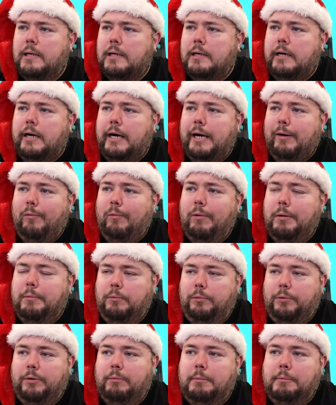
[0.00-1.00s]
I
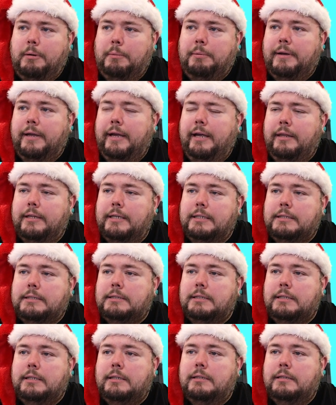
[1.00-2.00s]
remember playing this
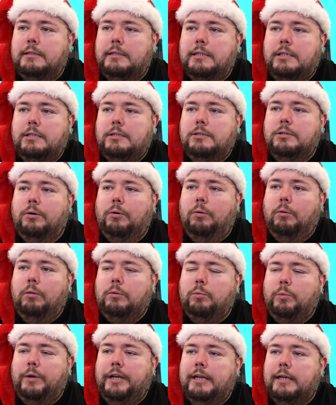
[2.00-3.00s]
in the
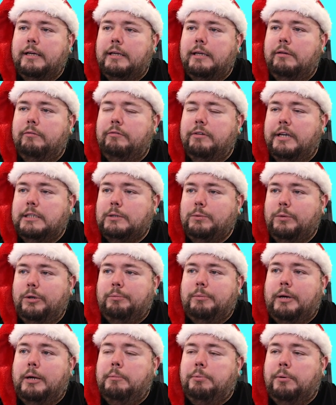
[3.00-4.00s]
cold winter evenings with
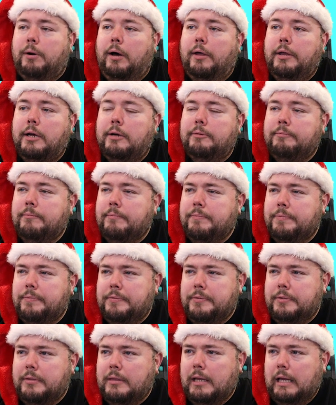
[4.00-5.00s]
my brother.
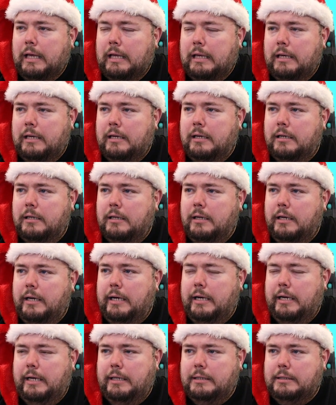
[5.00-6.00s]

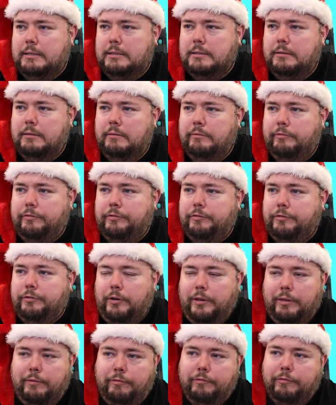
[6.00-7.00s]
And for
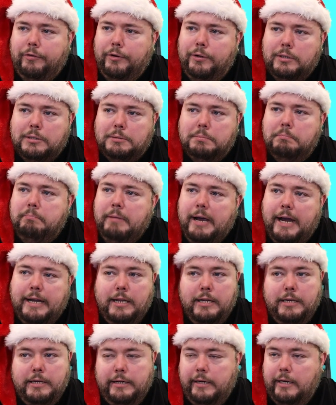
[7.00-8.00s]
the first many
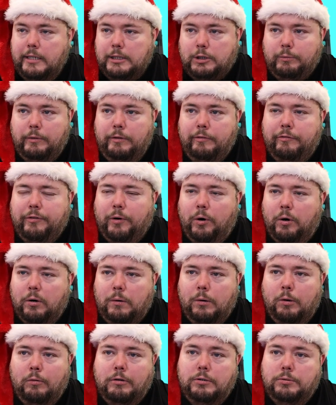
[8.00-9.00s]
years we fought
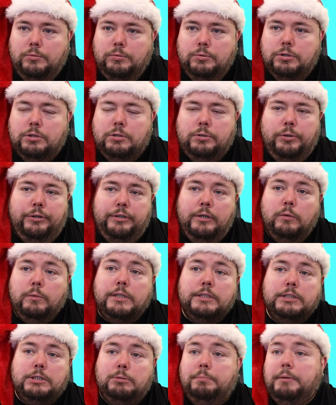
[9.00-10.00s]
over whose turn it
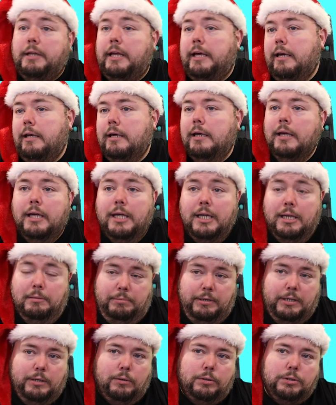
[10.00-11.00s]
was to play,
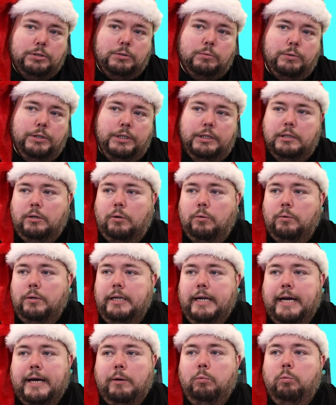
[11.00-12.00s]
because we only
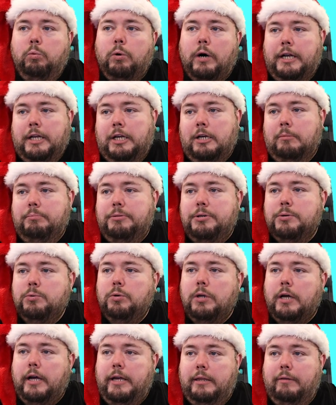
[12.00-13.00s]
had one
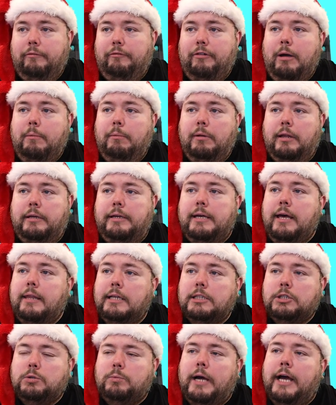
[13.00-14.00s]
computer in the family. Yeah,
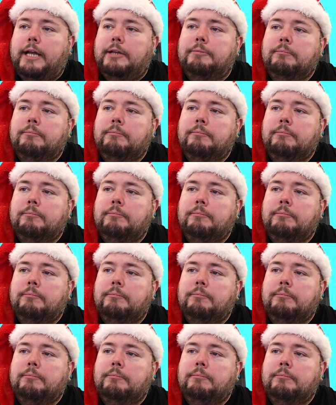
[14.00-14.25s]
that's right.